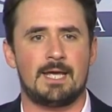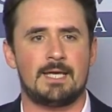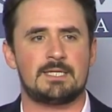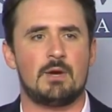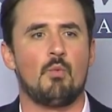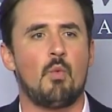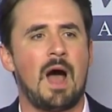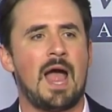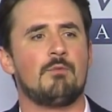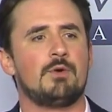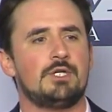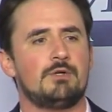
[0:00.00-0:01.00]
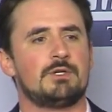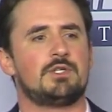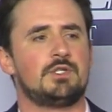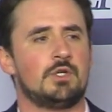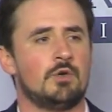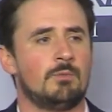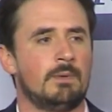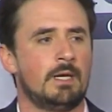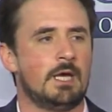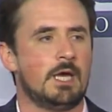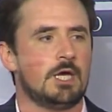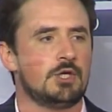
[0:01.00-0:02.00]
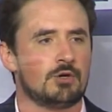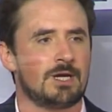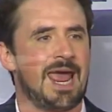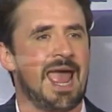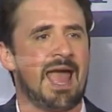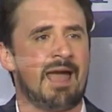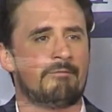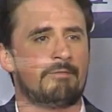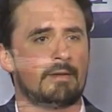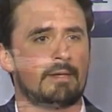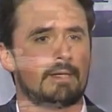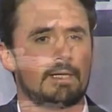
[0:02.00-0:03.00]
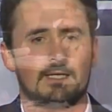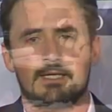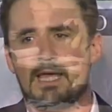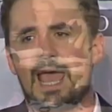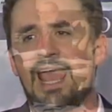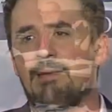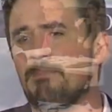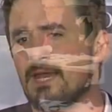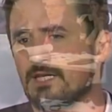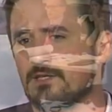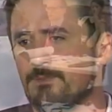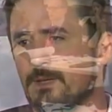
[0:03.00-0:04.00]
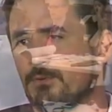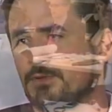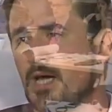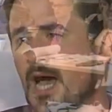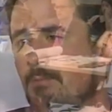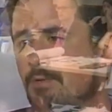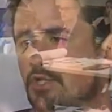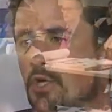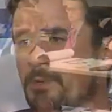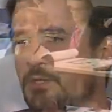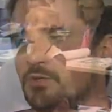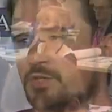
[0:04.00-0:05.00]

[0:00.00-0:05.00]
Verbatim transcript: It's a why would you assume you're going to have eight minutes of people's time when they show up at your